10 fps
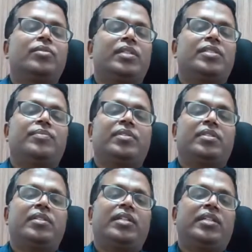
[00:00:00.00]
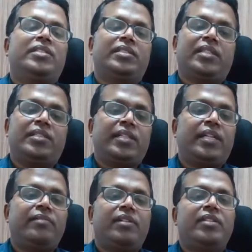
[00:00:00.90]
So as I
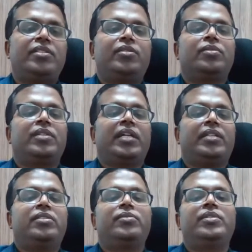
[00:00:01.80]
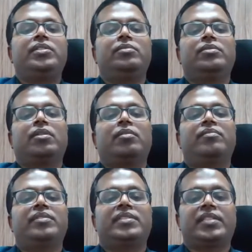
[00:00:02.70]
have already told, either we use
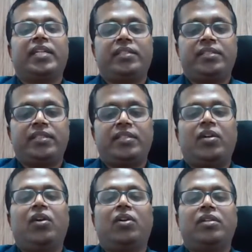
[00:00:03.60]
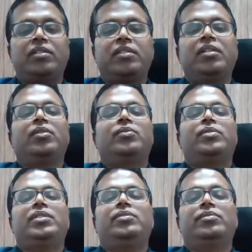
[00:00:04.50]
clomiphene citrate or we
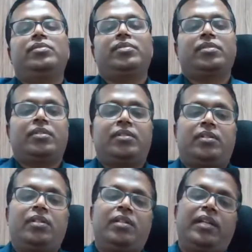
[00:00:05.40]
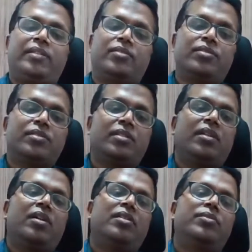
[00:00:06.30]
use letrozole or
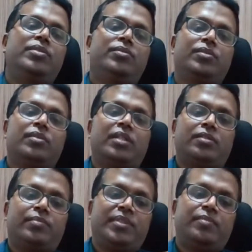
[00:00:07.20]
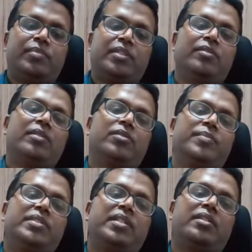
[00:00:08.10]
we use gonadotropins. But gonadotropins
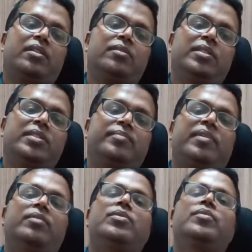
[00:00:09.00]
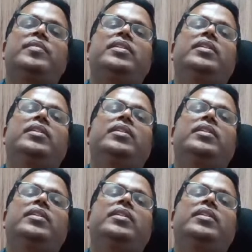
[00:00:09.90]
are always found to be